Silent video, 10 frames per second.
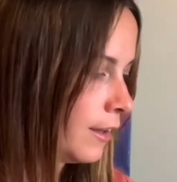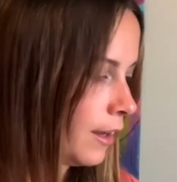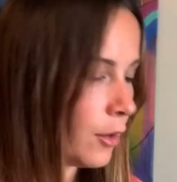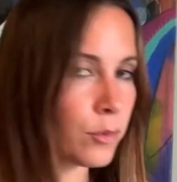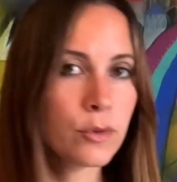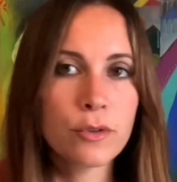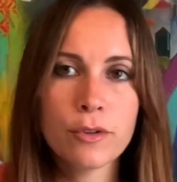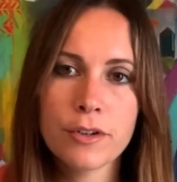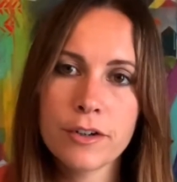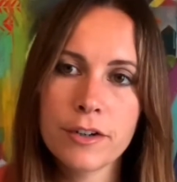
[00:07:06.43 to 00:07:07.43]
A
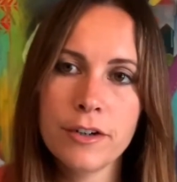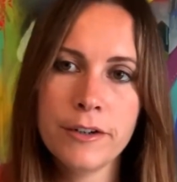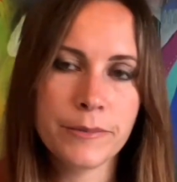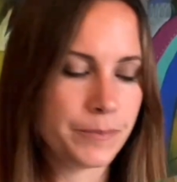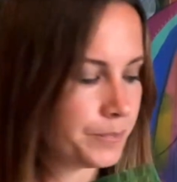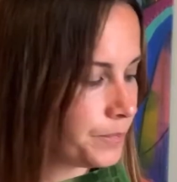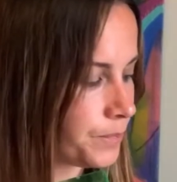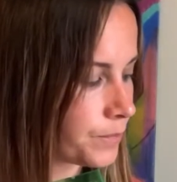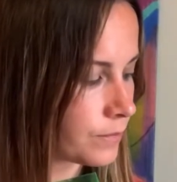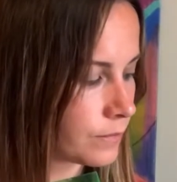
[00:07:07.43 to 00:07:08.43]
ruler,
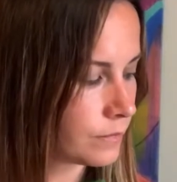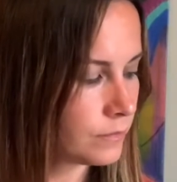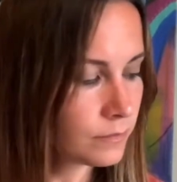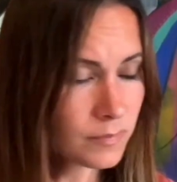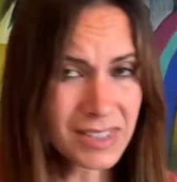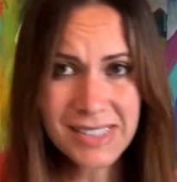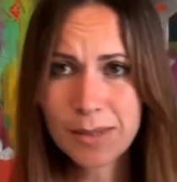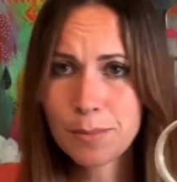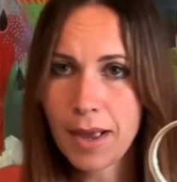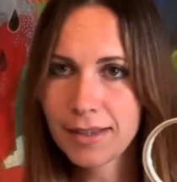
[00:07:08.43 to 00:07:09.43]

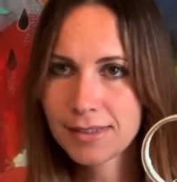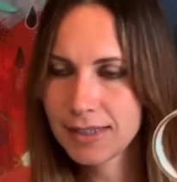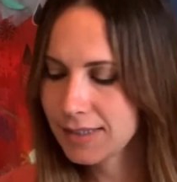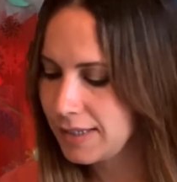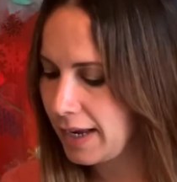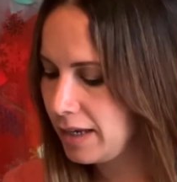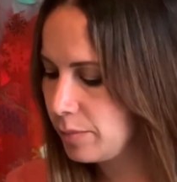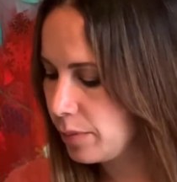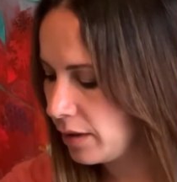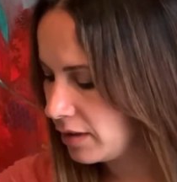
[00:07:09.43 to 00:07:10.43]
some masking
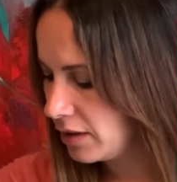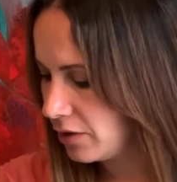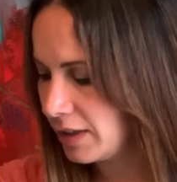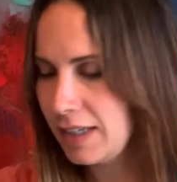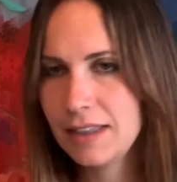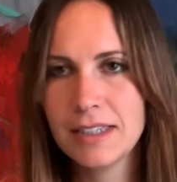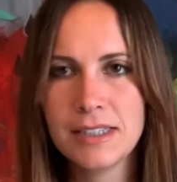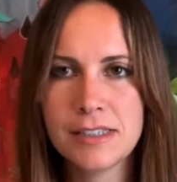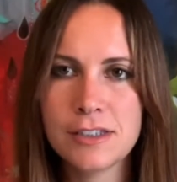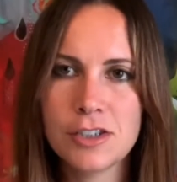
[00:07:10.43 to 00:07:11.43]
tape. You can get this
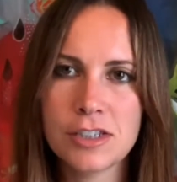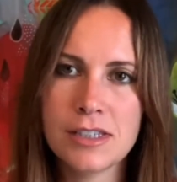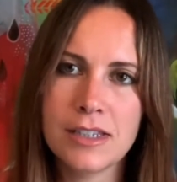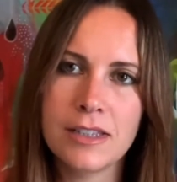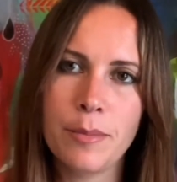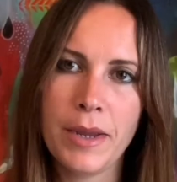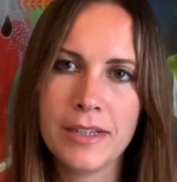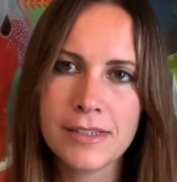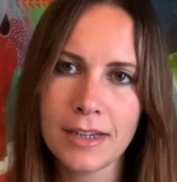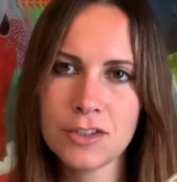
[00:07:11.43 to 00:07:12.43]
just in the
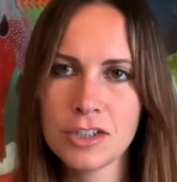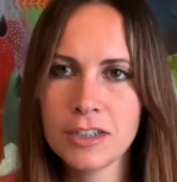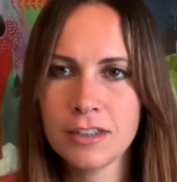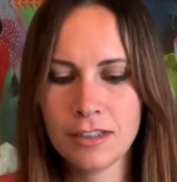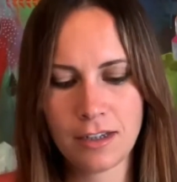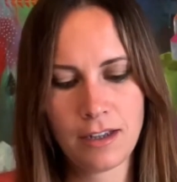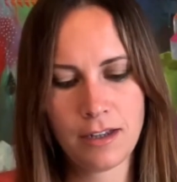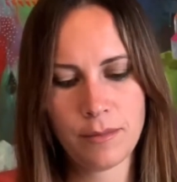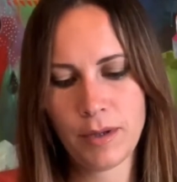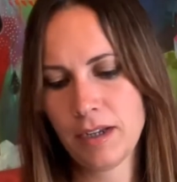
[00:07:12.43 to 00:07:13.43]
paint section.
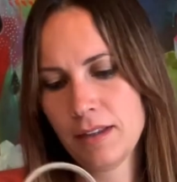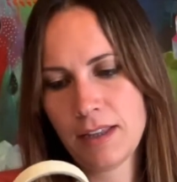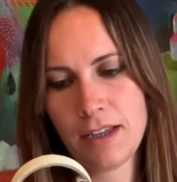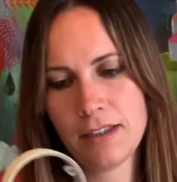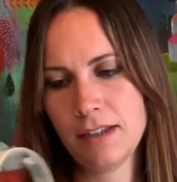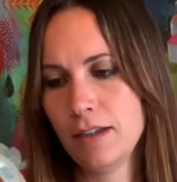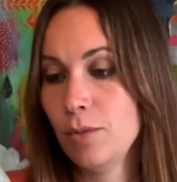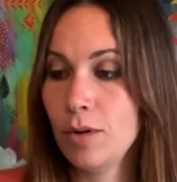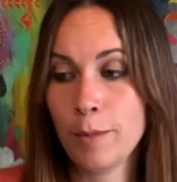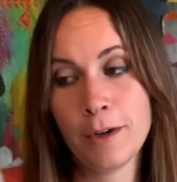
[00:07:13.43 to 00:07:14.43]
I got that at
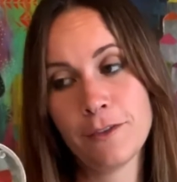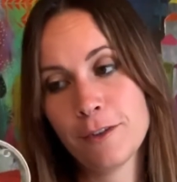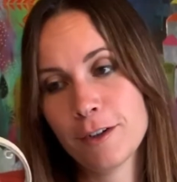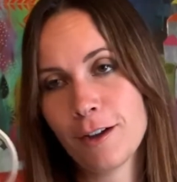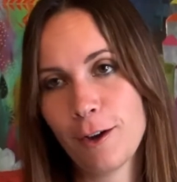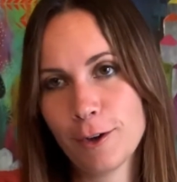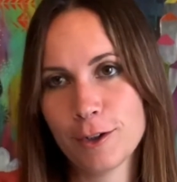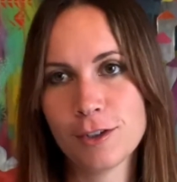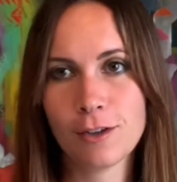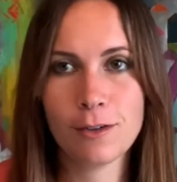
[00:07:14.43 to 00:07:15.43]
Walmart for $1,
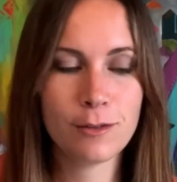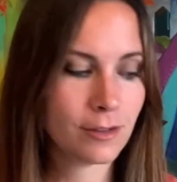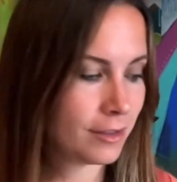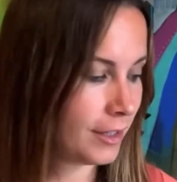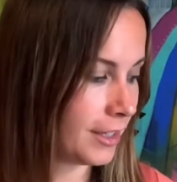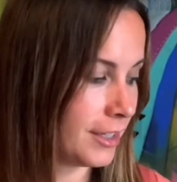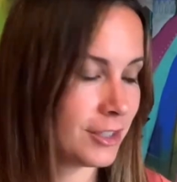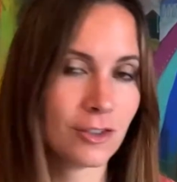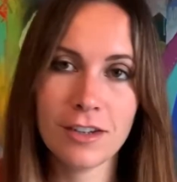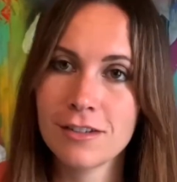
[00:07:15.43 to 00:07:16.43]
so I guess
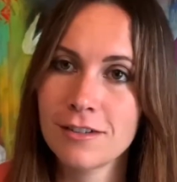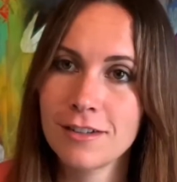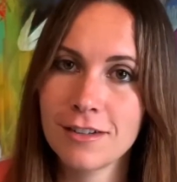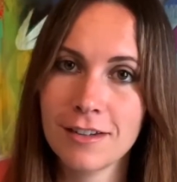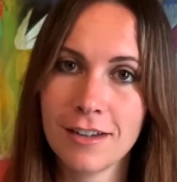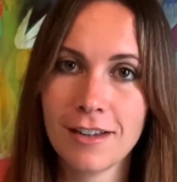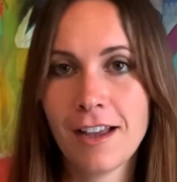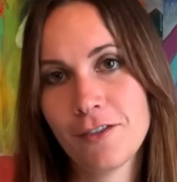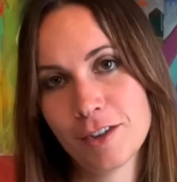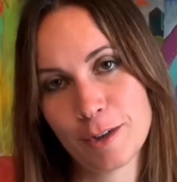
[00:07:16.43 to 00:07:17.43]
you guys are gonna
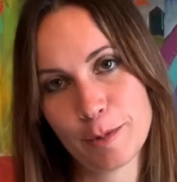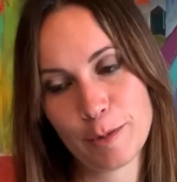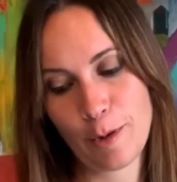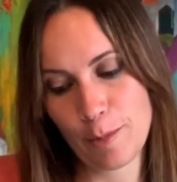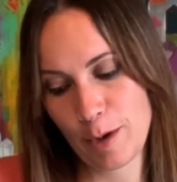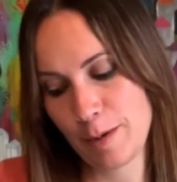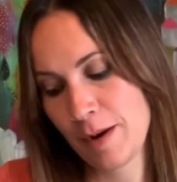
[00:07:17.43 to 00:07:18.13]
have a trip to Walmart.